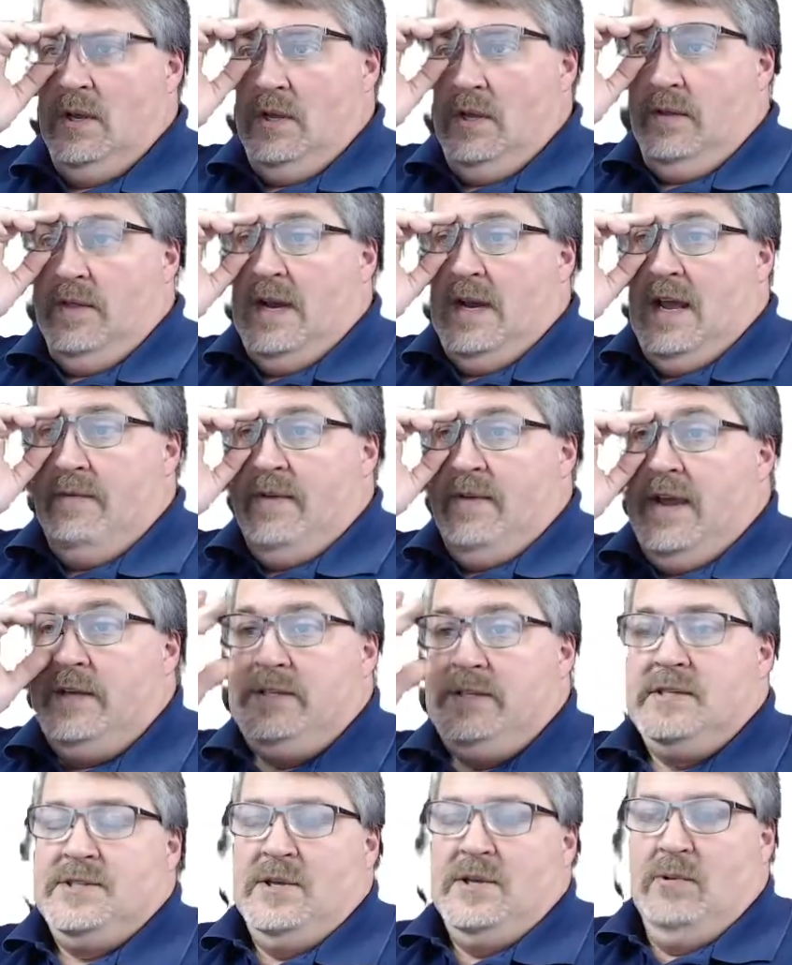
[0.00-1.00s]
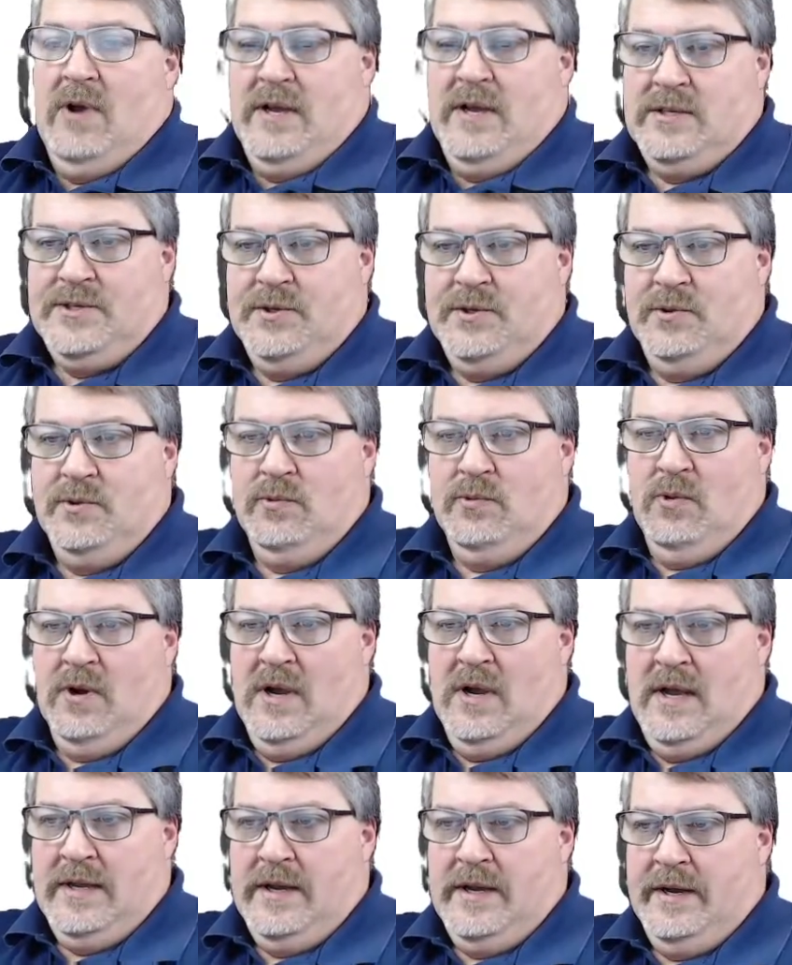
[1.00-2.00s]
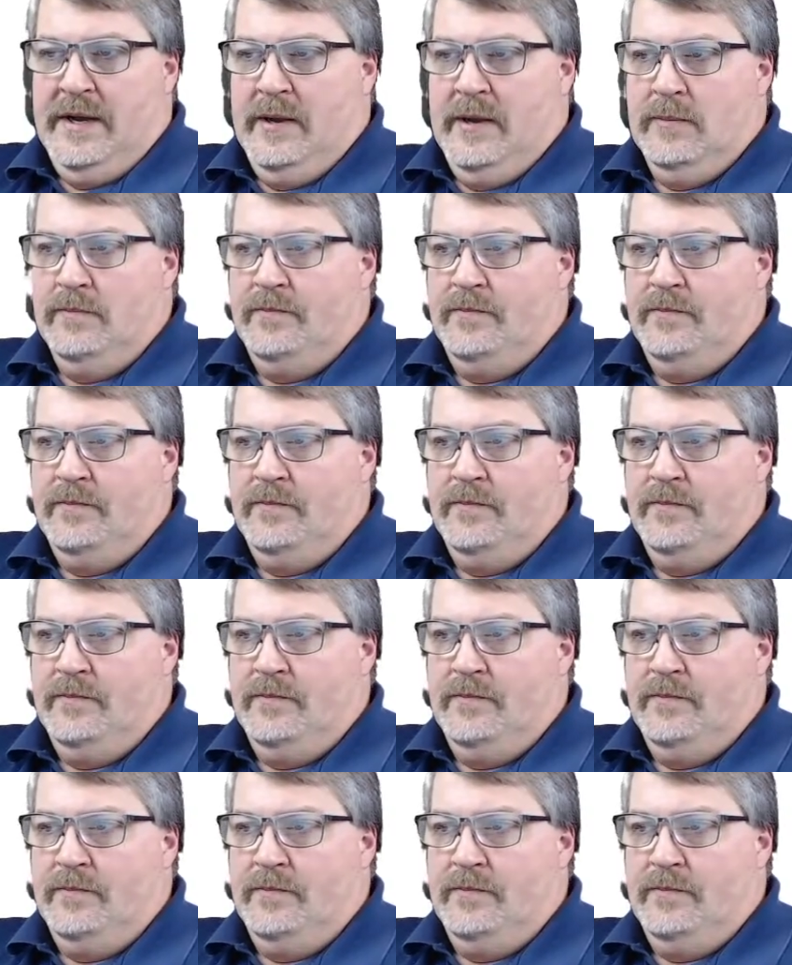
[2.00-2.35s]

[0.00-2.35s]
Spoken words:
that I have agency rights to, where I can